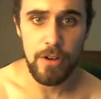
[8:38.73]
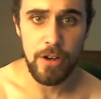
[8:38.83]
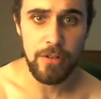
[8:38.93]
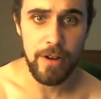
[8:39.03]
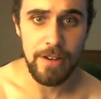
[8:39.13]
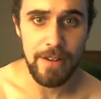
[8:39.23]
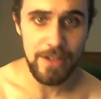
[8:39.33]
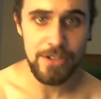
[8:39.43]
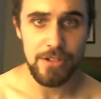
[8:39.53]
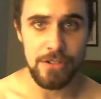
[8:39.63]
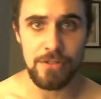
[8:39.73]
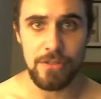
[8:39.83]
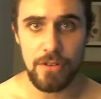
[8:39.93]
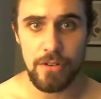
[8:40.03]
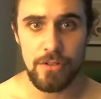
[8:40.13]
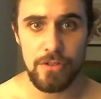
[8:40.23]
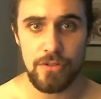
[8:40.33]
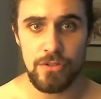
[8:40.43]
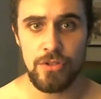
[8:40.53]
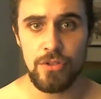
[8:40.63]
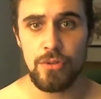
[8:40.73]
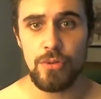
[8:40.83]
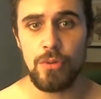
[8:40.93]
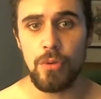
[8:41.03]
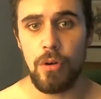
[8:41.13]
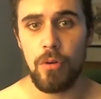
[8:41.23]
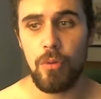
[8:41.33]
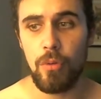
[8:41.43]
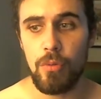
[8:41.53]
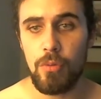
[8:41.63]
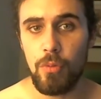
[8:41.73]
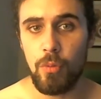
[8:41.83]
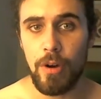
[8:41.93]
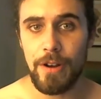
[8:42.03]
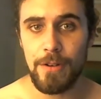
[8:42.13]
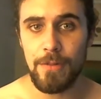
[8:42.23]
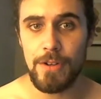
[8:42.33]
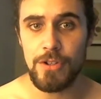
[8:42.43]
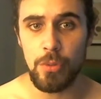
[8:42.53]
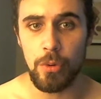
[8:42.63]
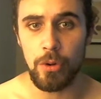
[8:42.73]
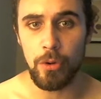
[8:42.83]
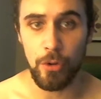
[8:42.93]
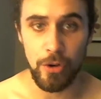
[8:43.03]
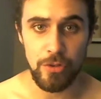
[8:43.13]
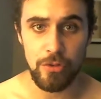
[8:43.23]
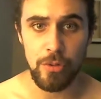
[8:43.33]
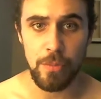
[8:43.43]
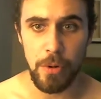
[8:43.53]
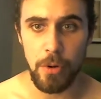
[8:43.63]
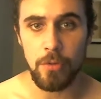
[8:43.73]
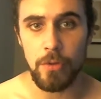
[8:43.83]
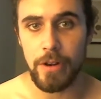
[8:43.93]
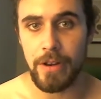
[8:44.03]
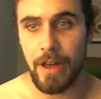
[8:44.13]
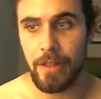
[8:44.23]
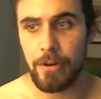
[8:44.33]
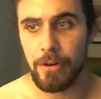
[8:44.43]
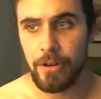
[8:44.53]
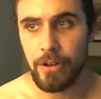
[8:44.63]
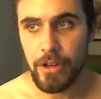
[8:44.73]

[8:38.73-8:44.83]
accreditation to one individual or group over another,